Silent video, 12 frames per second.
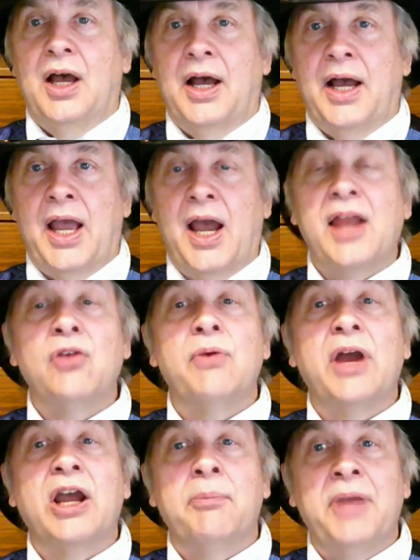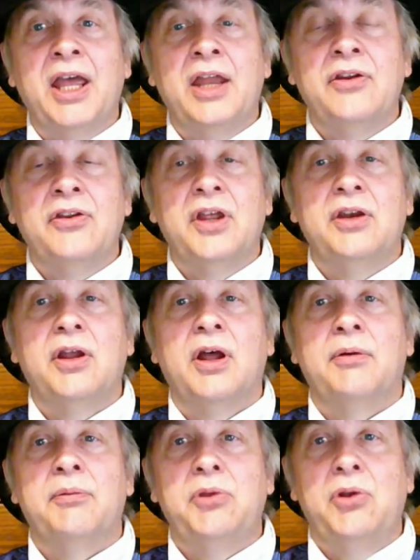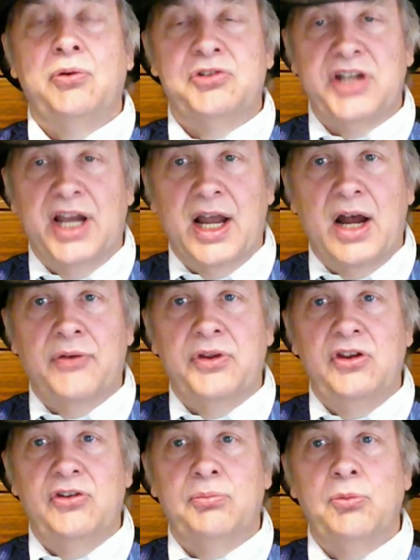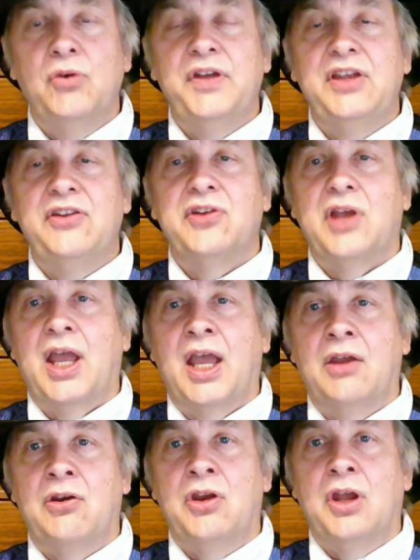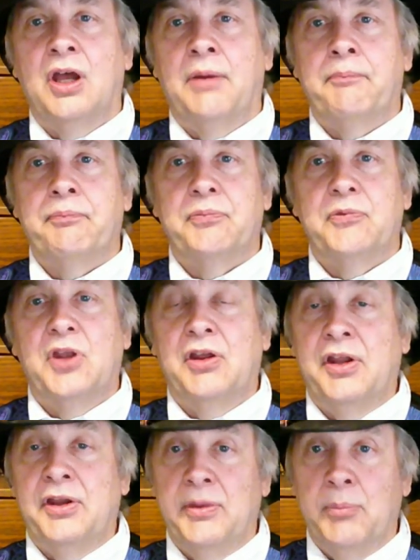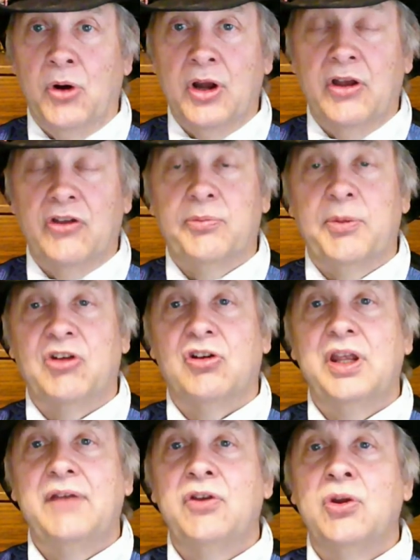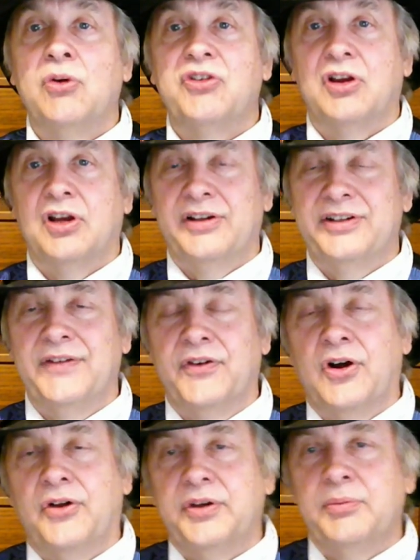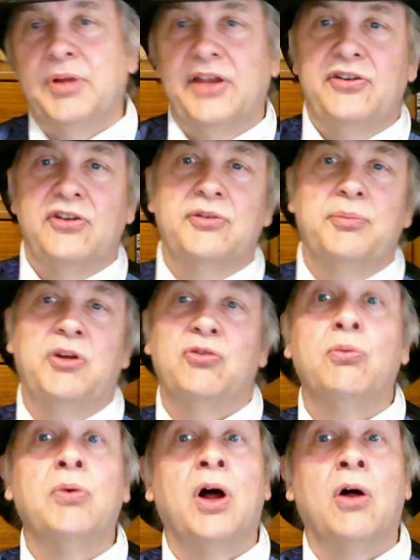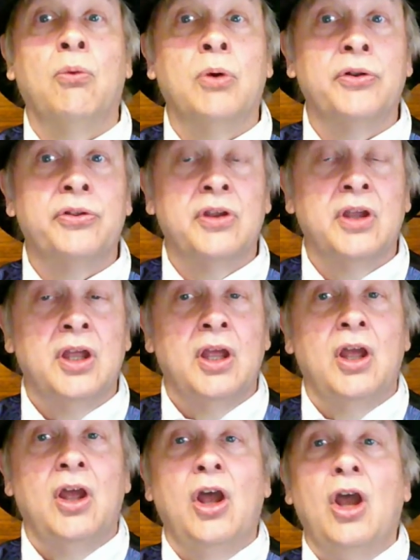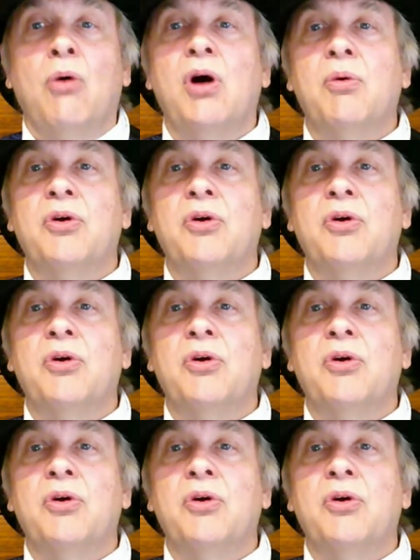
I highly recommend that uh, you check out these movies and, uh, and the book especially, even though it's a little difficult in places, but it's well worth, well